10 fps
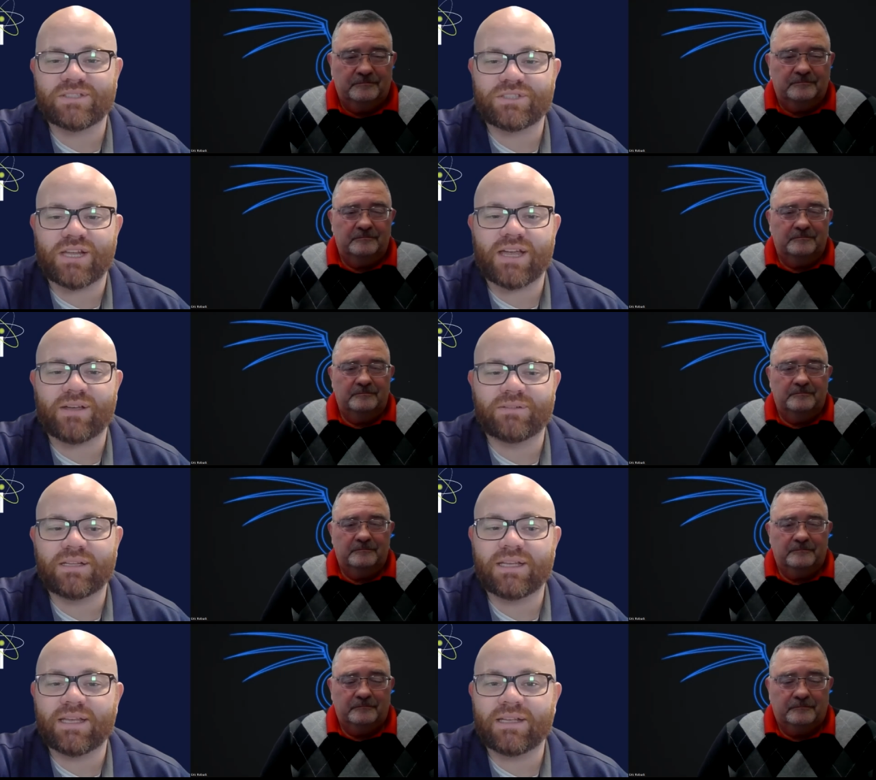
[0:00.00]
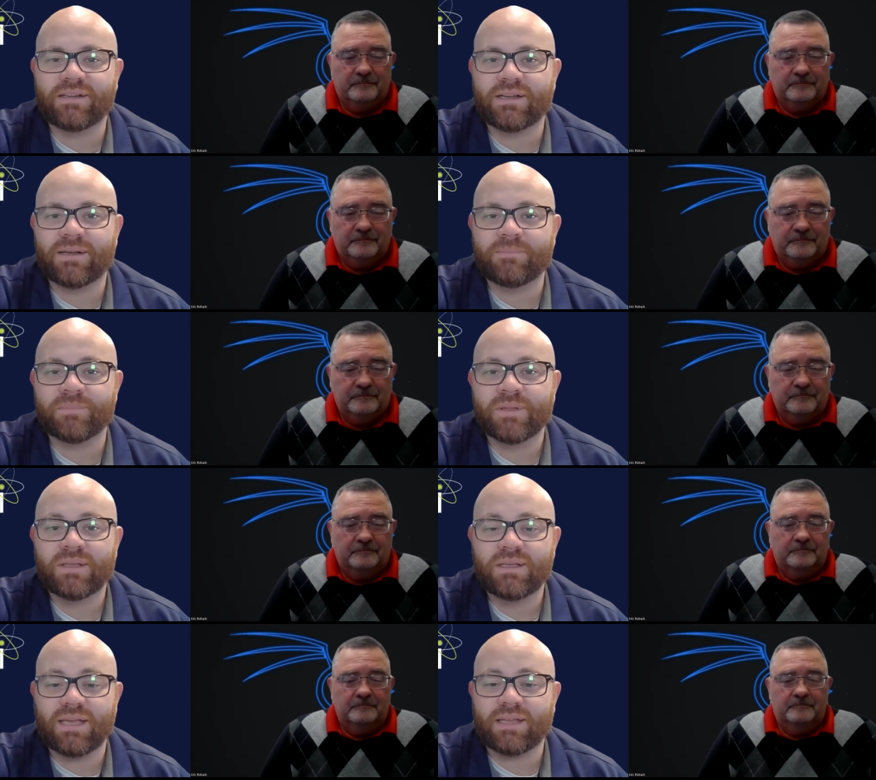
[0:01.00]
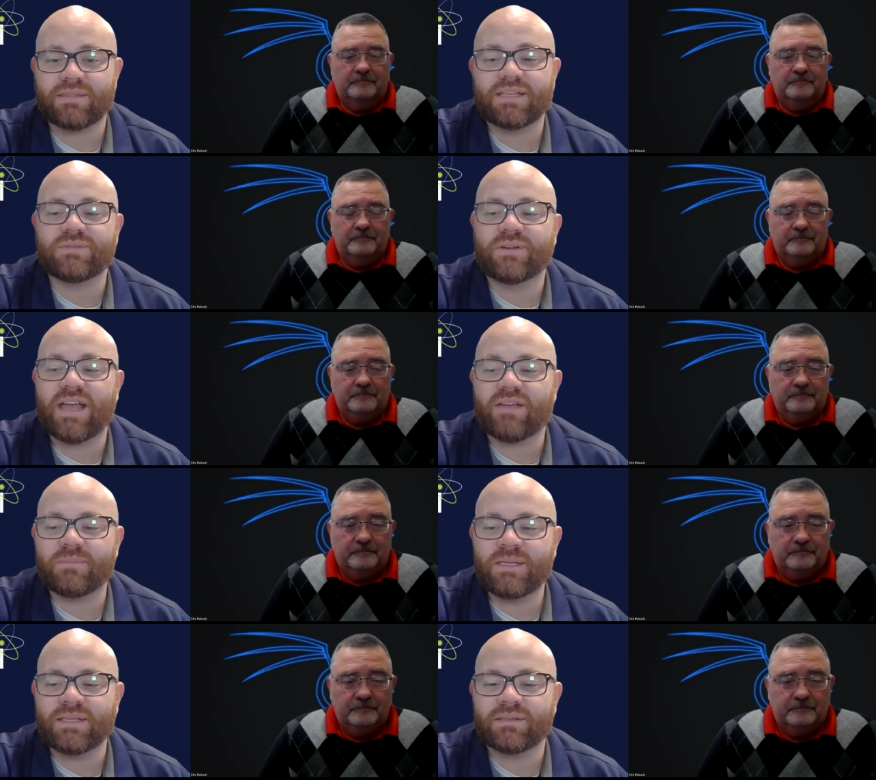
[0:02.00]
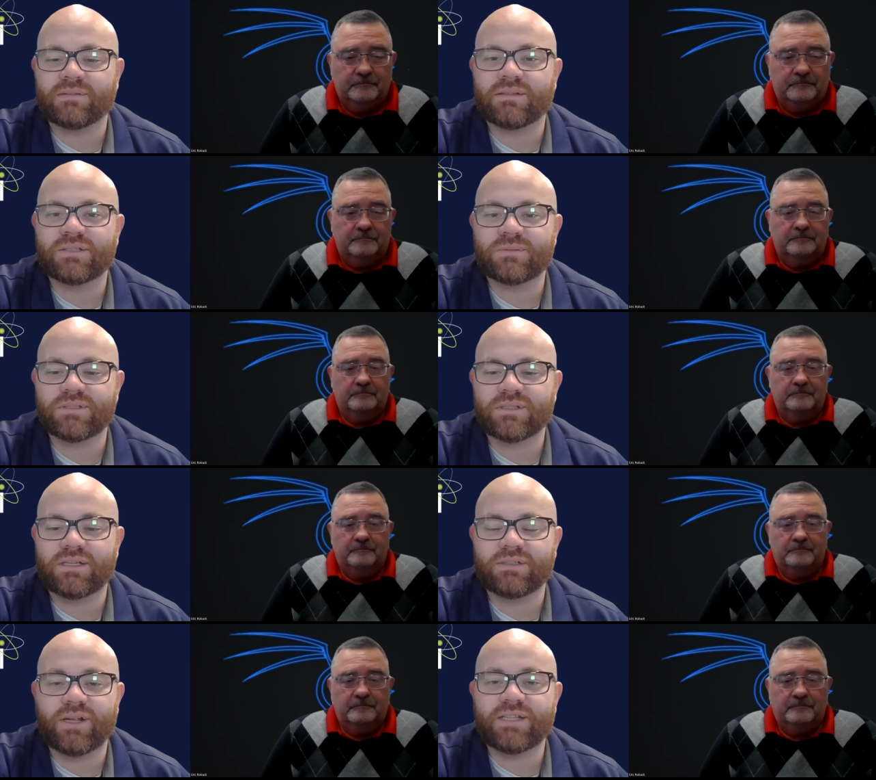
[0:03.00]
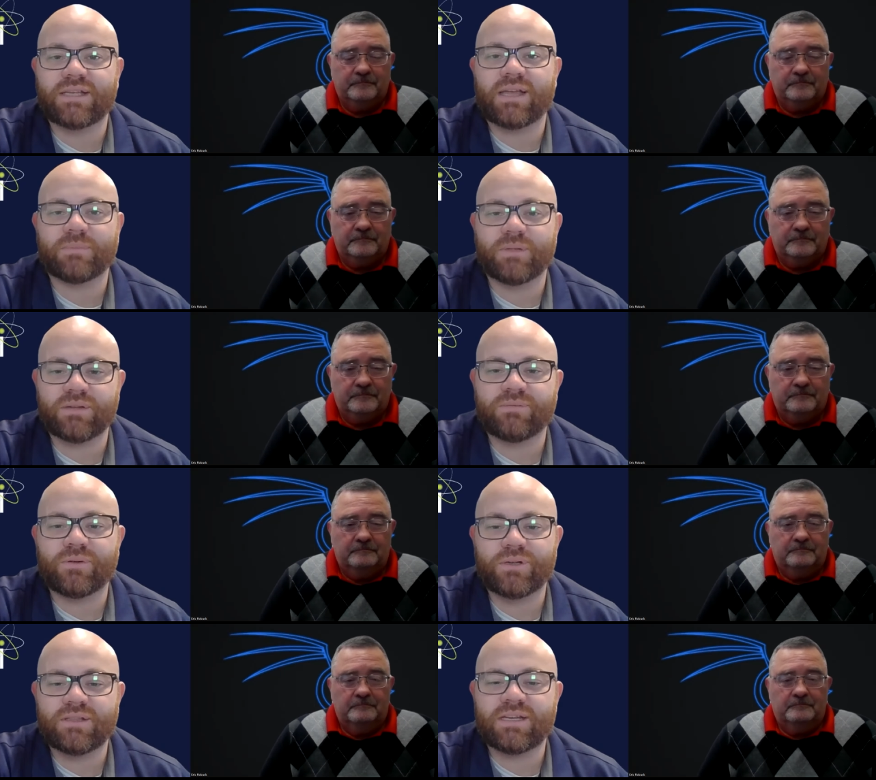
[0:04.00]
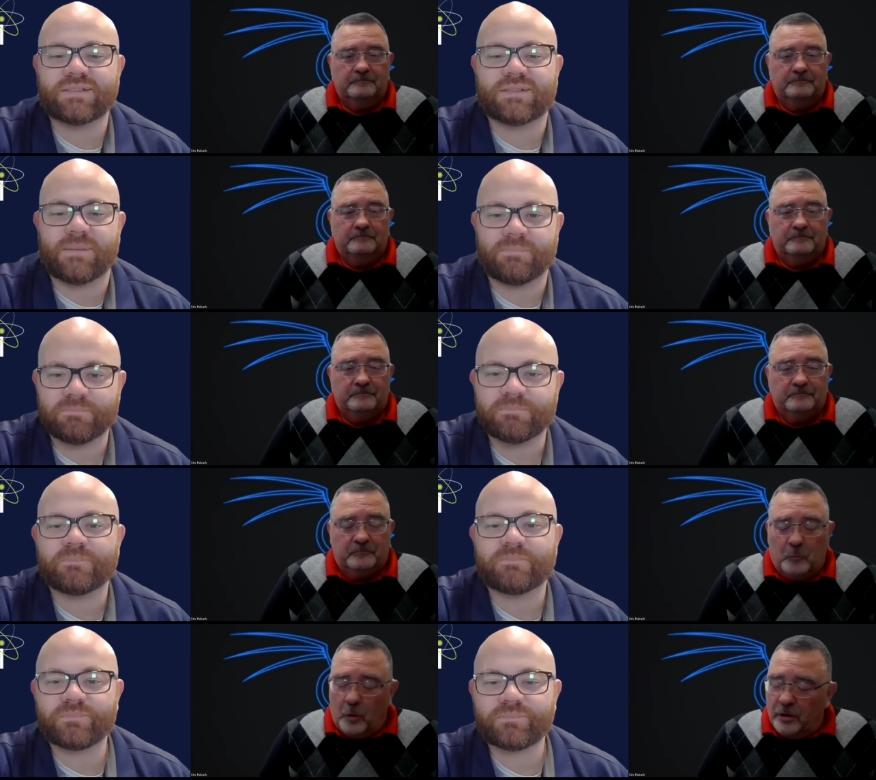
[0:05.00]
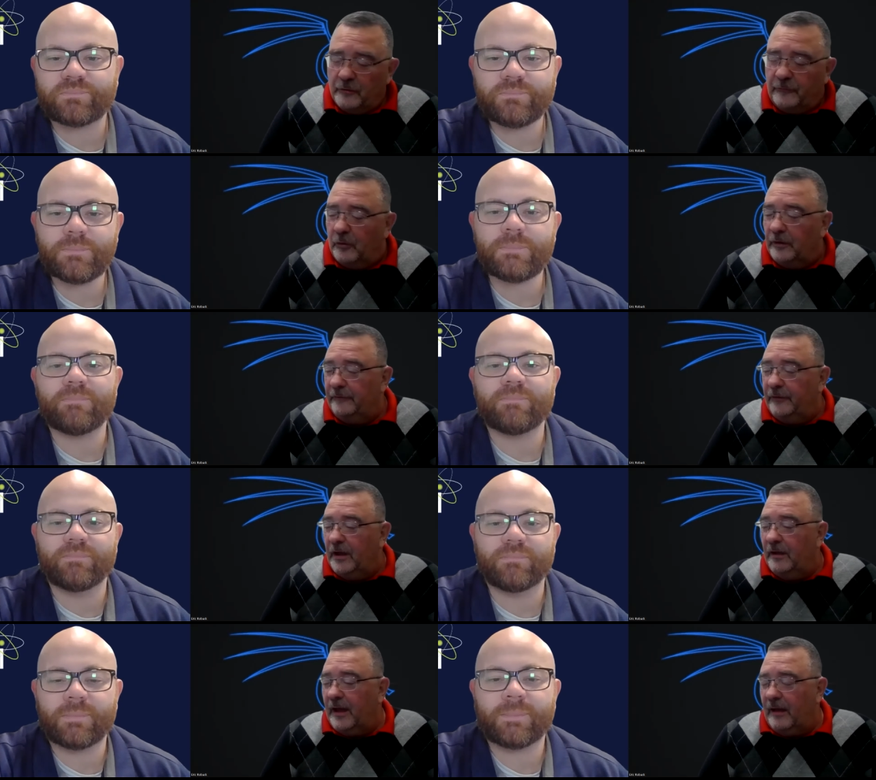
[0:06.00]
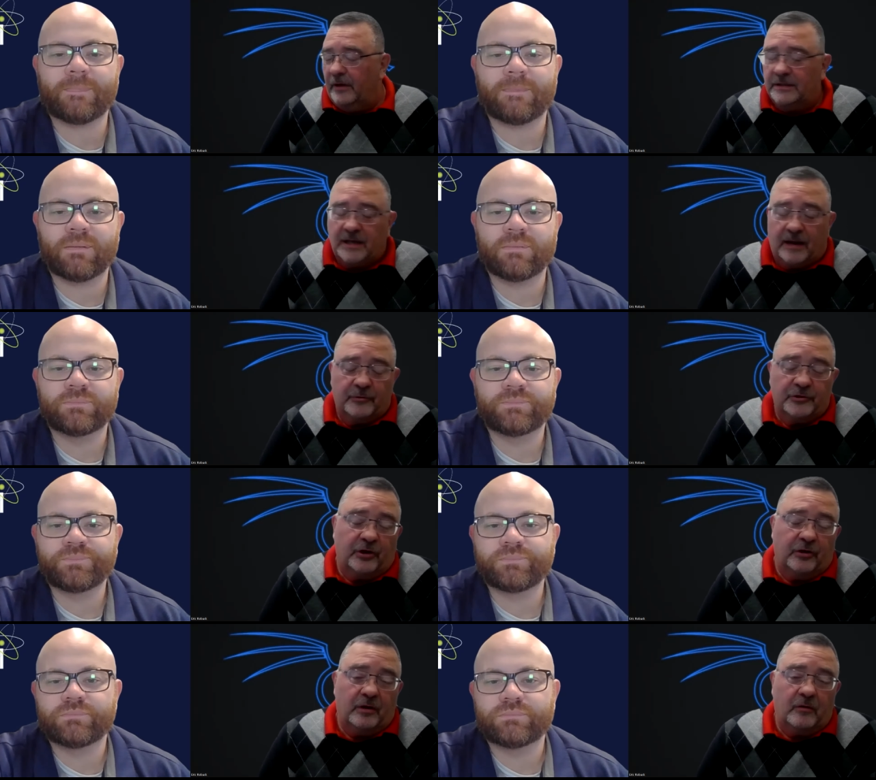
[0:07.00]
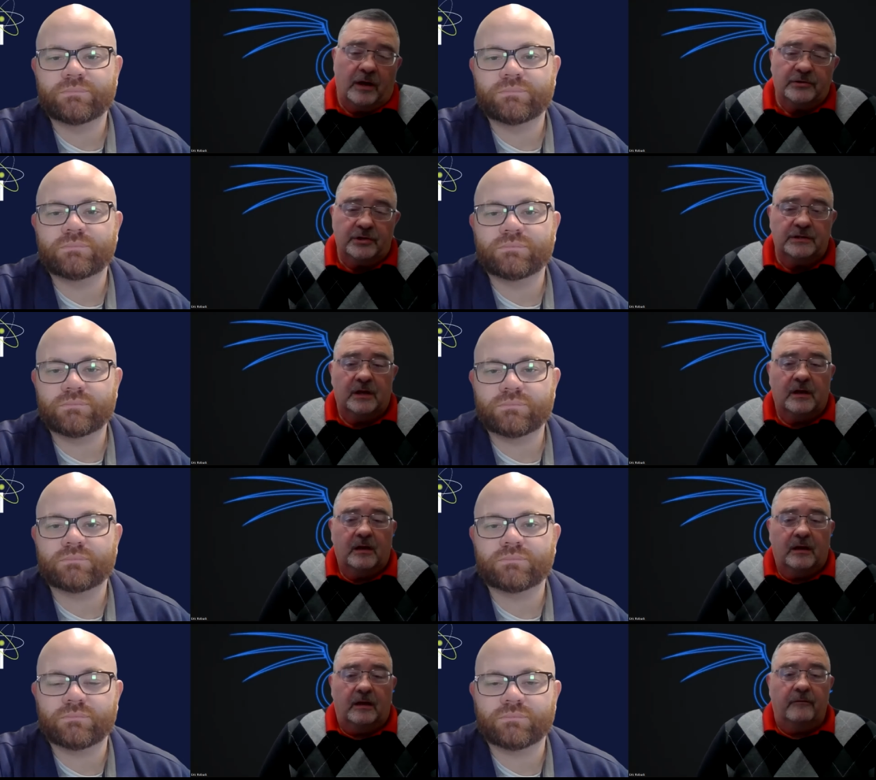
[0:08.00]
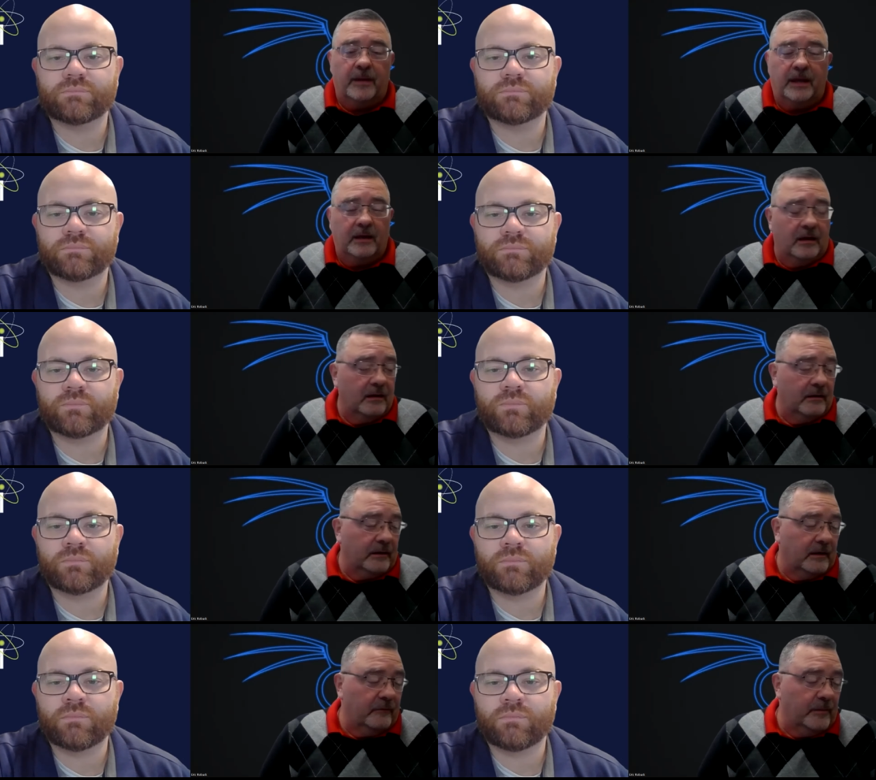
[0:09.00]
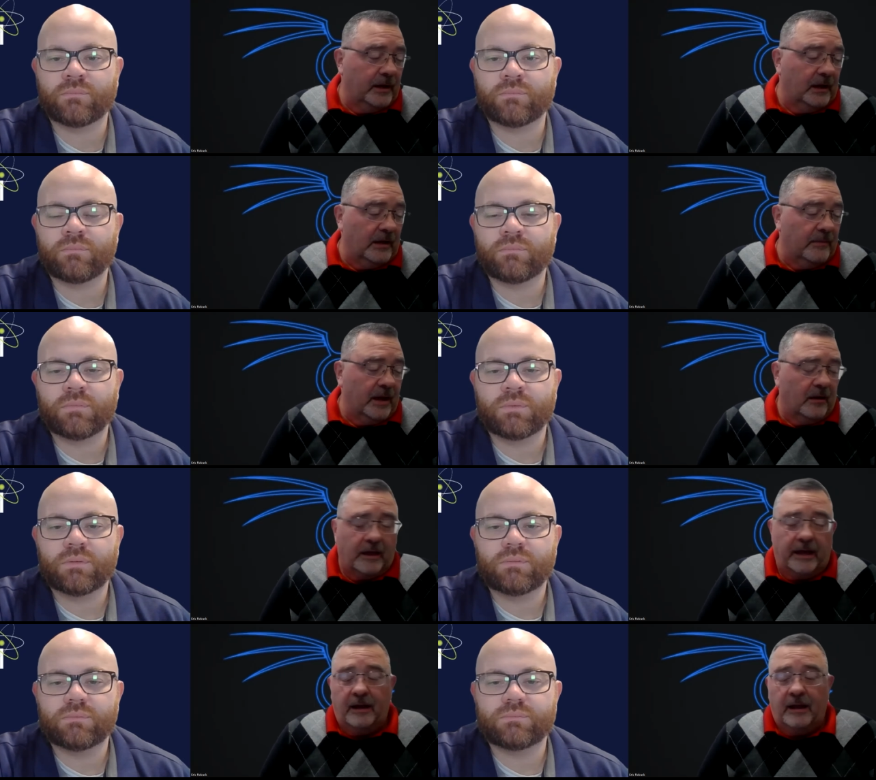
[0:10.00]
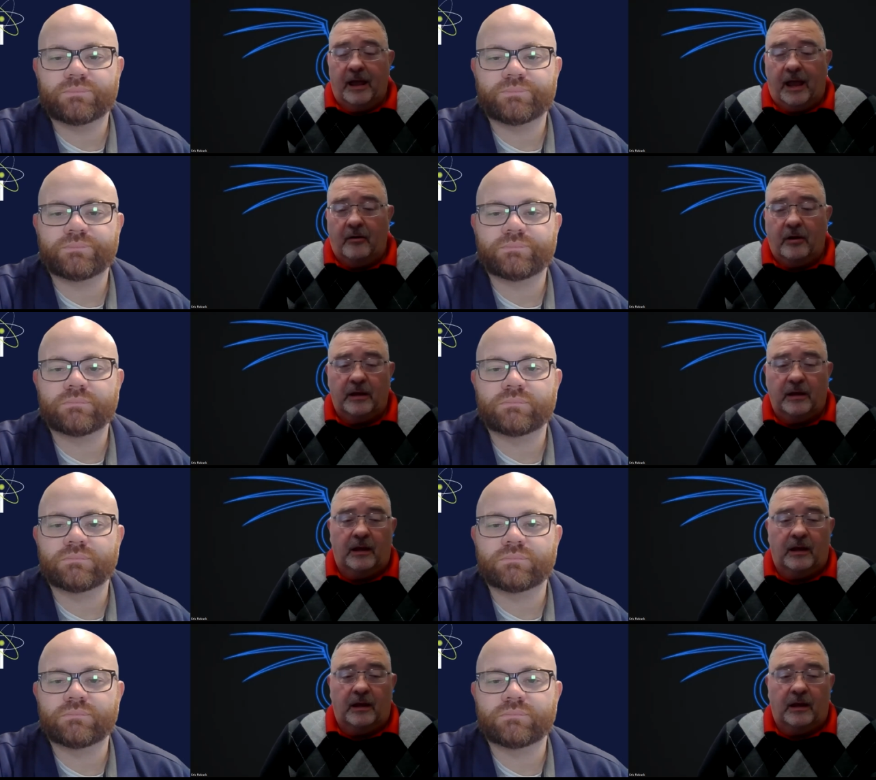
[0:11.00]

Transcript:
Speaker 1: us a shout. And um, yeah, thanks for having me. And this was a great time. Looking forward to the next time.
Speaker 2: Wonderful. And if you have any cybersecurity questions, give me uh give me an email at Eric